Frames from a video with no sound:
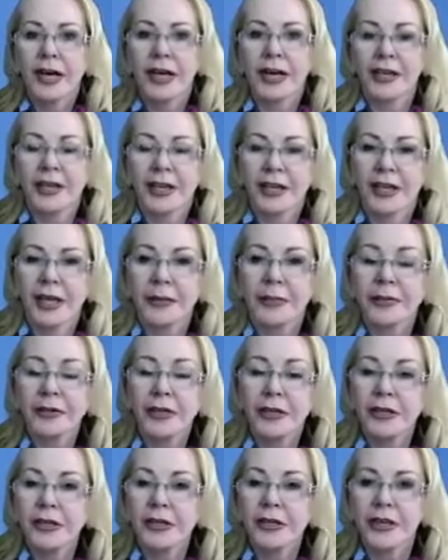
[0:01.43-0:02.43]
Hi there,
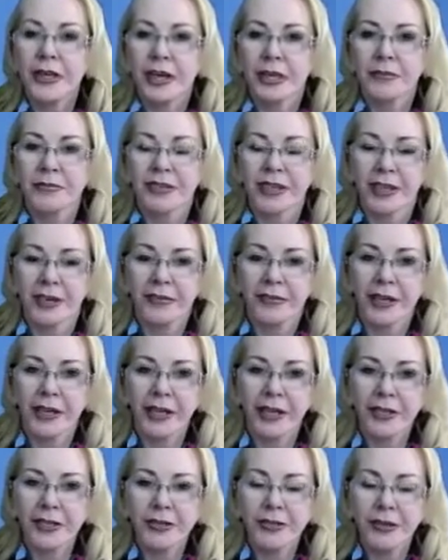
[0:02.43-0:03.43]
Capricorn. I'm Jennifer
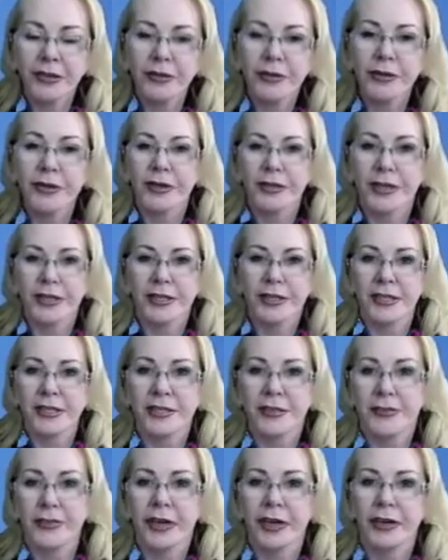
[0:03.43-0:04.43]
Angel. This
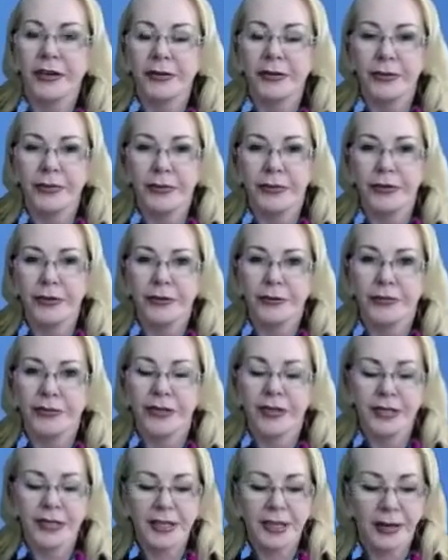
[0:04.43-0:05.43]
is my report
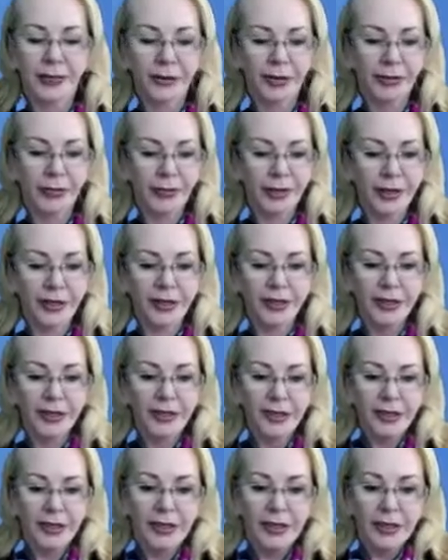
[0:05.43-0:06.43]
for this coming week.
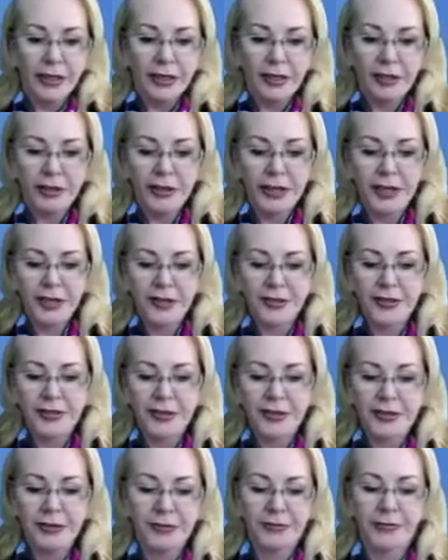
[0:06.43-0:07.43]
Okay,
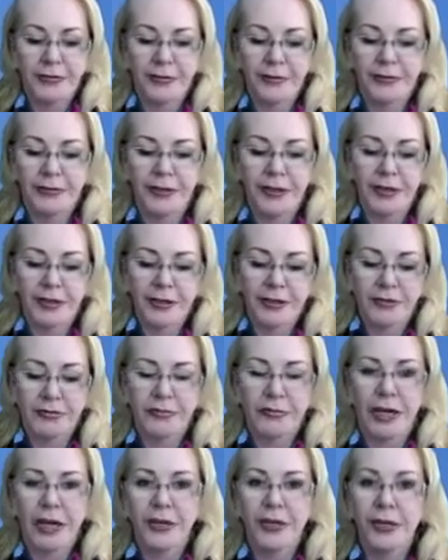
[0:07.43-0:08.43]
so we've got
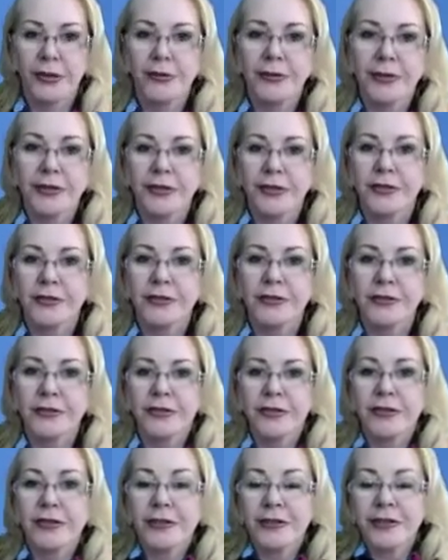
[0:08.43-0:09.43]
right opposite you,
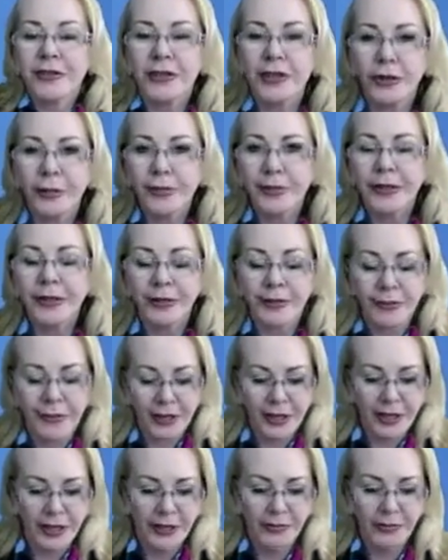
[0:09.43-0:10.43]
of course, Jupiter,
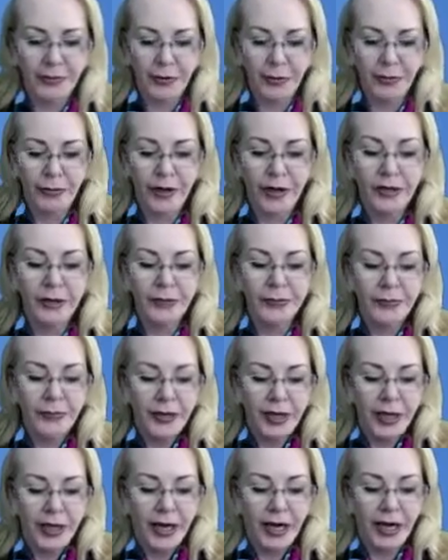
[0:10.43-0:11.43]
been there for a while,
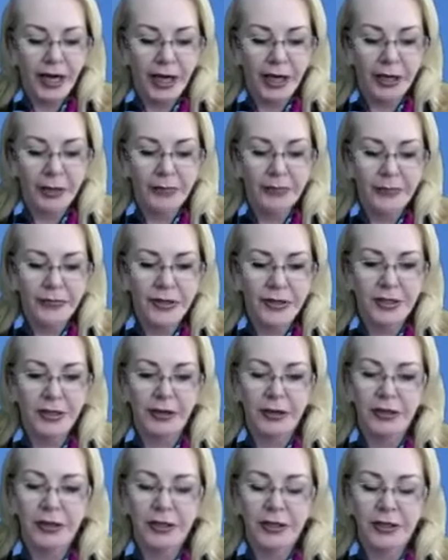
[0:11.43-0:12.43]

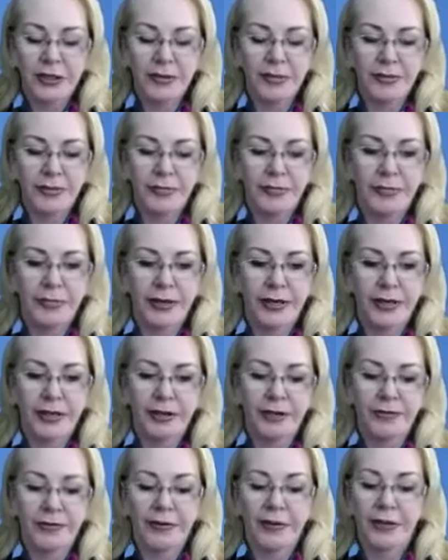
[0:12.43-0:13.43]
going to be
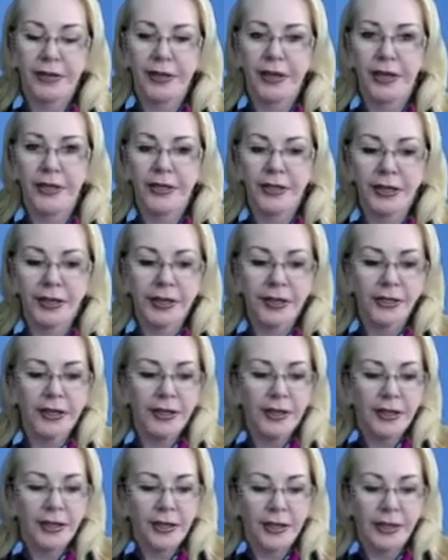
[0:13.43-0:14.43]
there for another
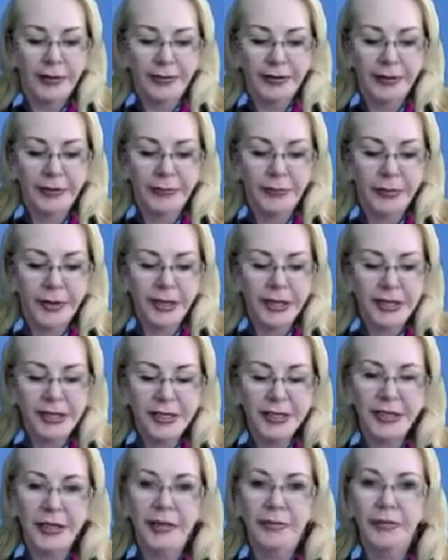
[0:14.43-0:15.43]
couple of
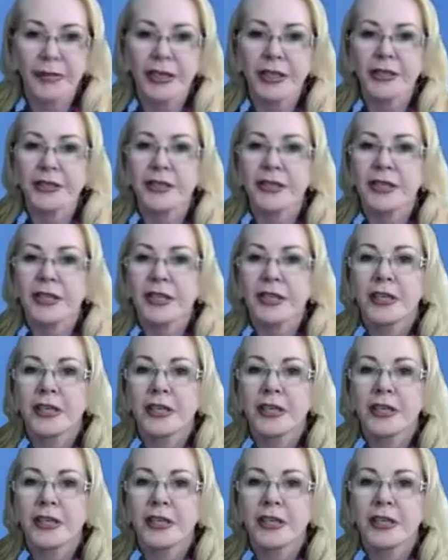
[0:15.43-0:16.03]
months, but